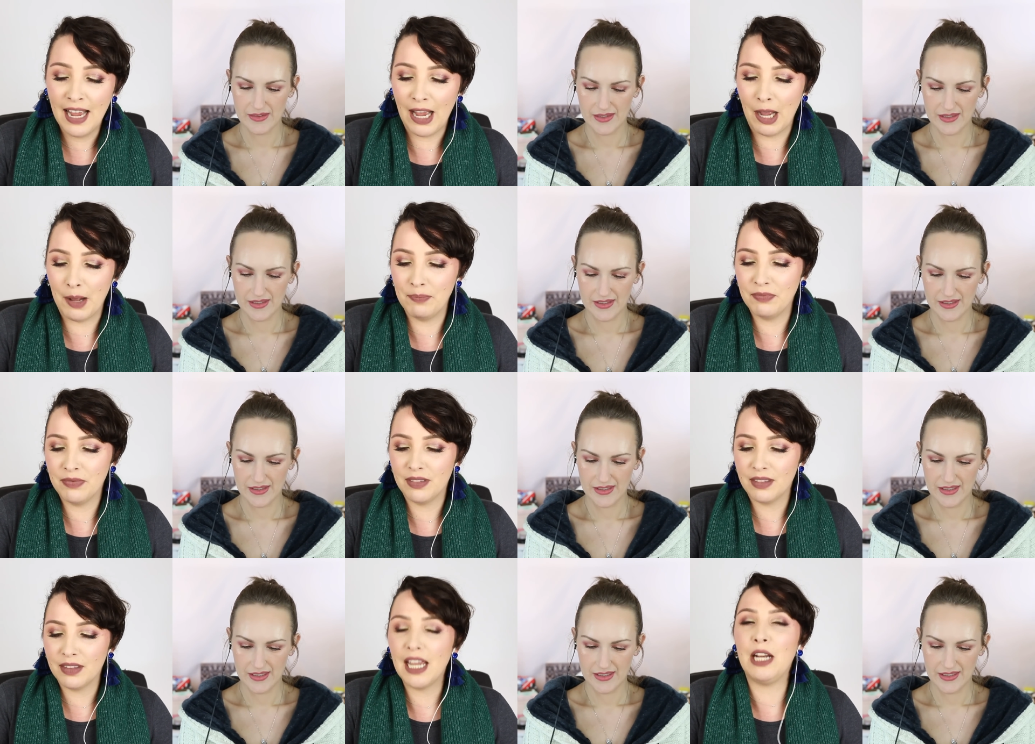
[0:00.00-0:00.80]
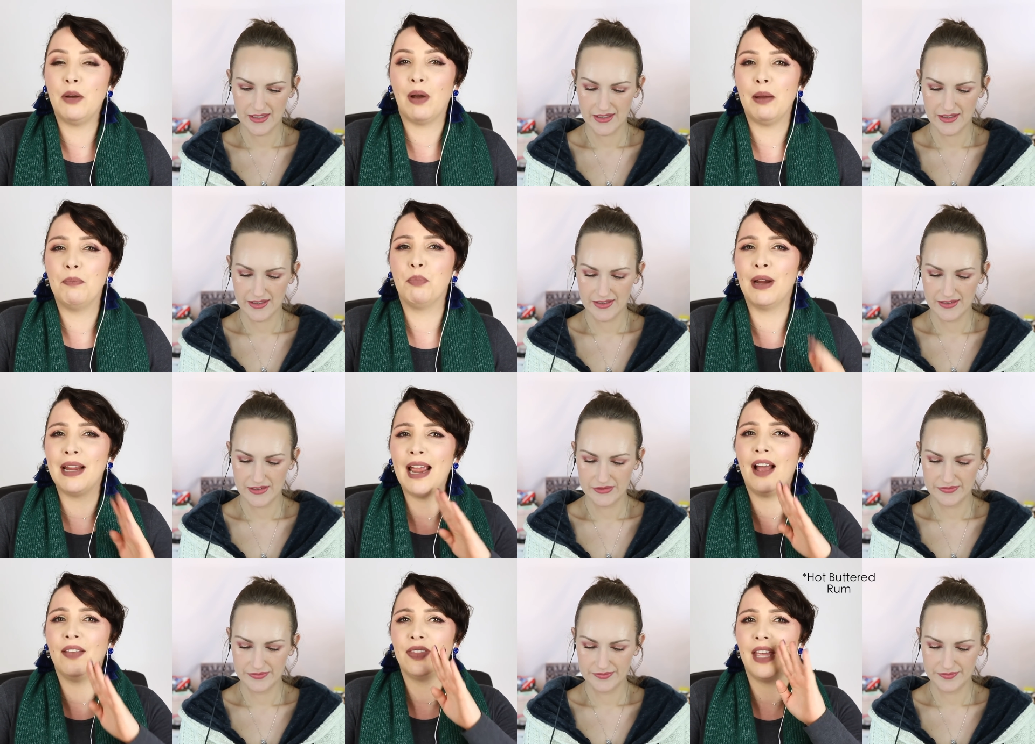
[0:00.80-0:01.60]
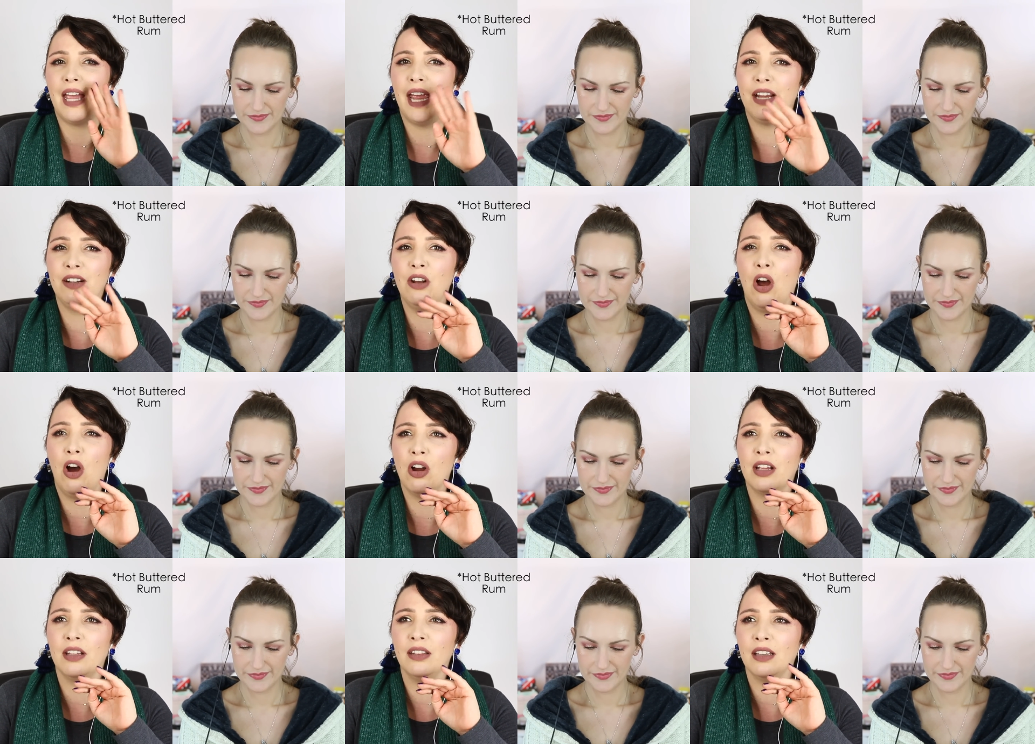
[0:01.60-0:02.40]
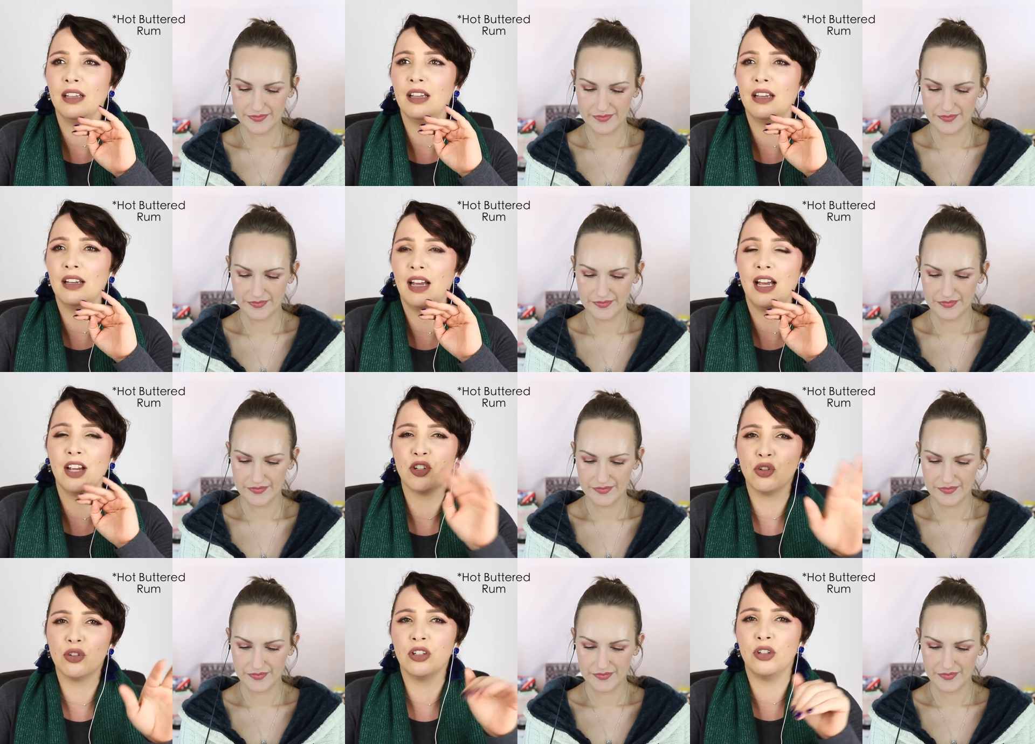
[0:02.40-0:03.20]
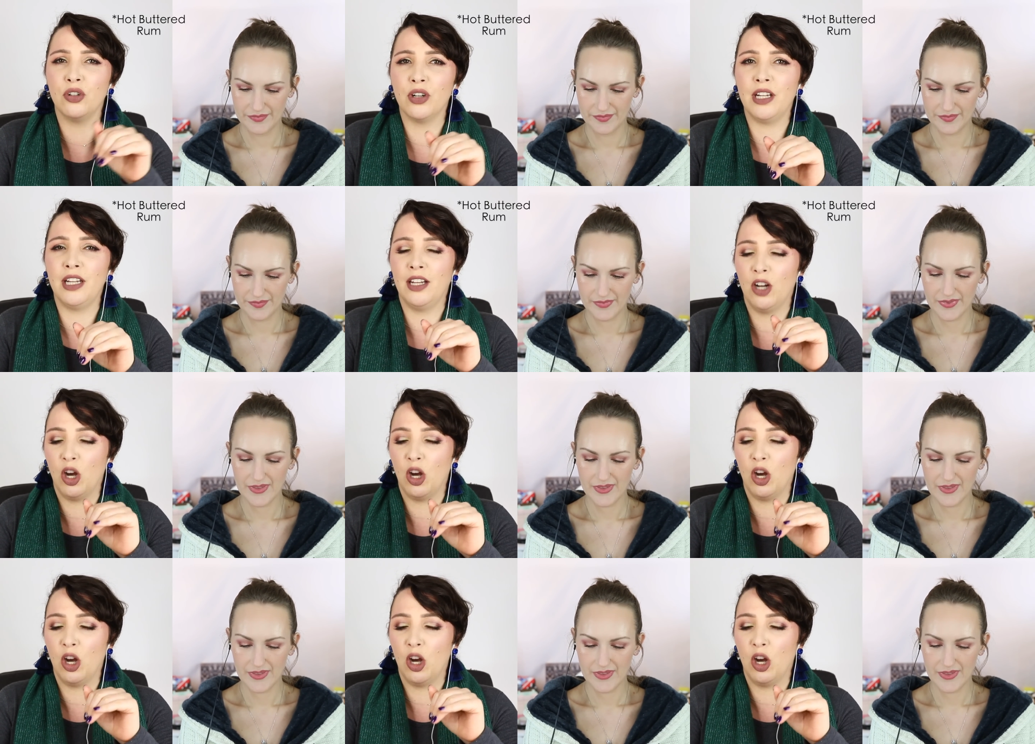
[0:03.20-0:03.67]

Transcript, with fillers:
Speaker 1: Um, anyway, bring out the eggnog and the uh, sugar cookie and